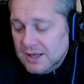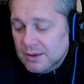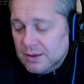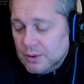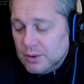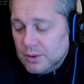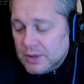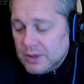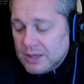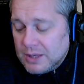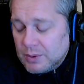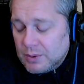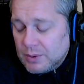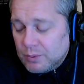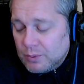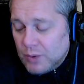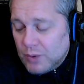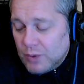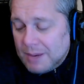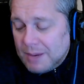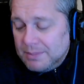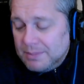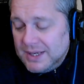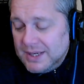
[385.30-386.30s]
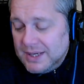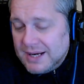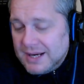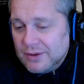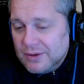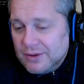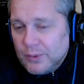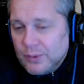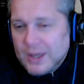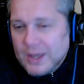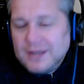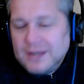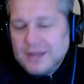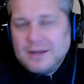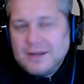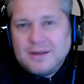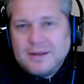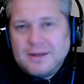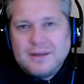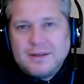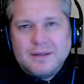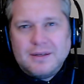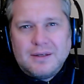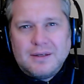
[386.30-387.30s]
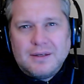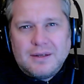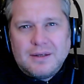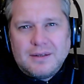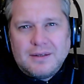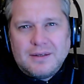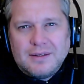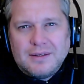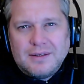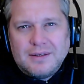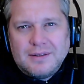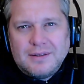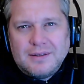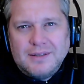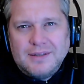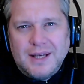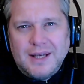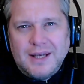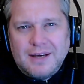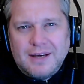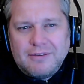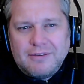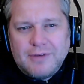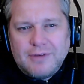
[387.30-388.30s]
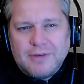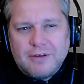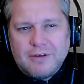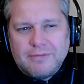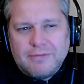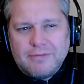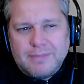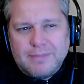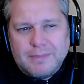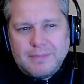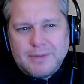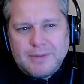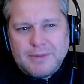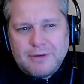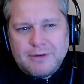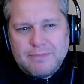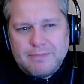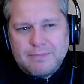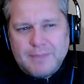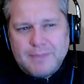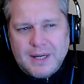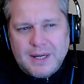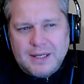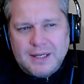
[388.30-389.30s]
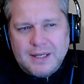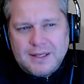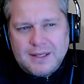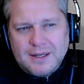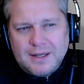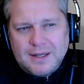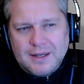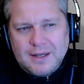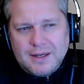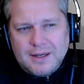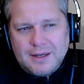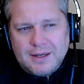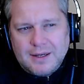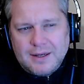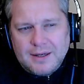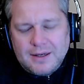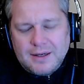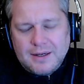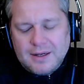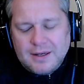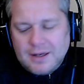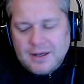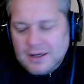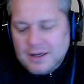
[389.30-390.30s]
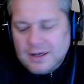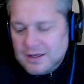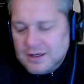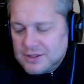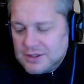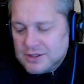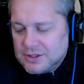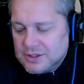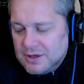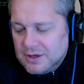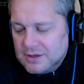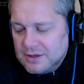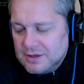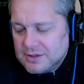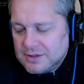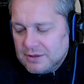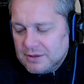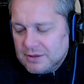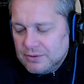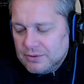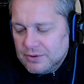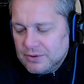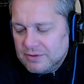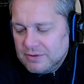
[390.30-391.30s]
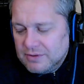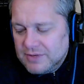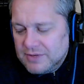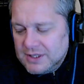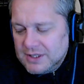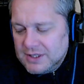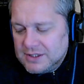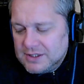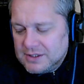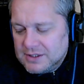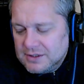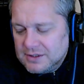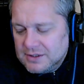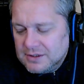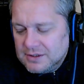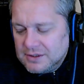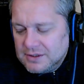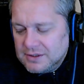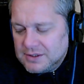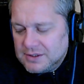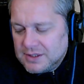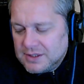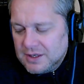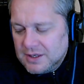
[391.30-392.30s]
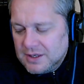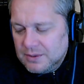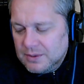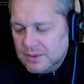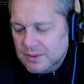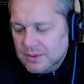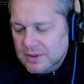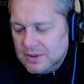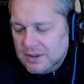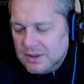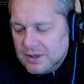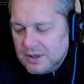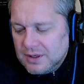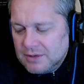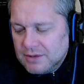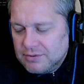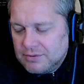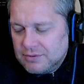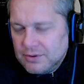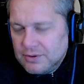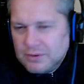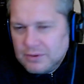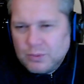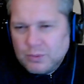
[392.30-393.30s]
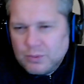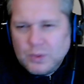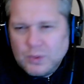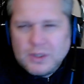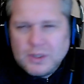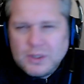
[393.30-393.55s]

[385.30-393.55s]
rambling out the way. Yeah, I've made a start on all of this. So I thought would